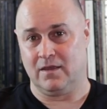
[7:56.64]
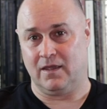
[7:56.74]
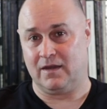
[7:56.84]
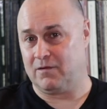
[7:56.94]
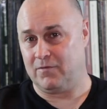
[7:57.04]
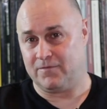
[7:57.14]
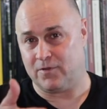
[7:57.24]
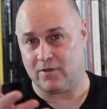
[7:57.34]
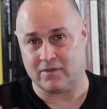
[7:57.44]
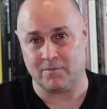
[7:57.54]
And then we've
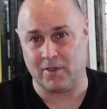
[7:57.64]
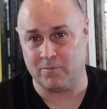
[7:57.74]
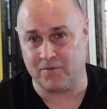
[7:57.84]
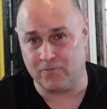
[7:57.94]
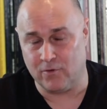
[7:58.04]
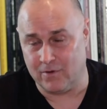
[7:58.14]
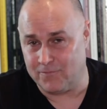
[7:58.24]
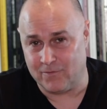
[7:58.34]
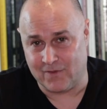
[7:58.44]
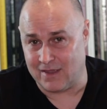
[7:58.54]
talked about before,
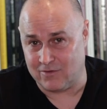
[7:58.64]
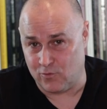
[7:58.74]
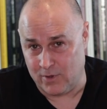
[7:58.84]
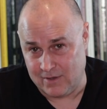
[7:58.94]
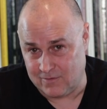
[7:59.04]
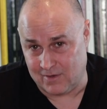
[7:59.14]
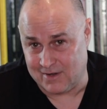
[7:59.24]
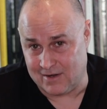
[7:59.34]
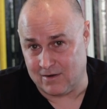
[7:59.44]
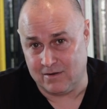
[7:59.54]
if you've got tweaks
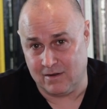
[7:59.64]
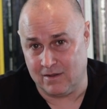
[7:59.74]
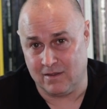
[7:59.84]
in there.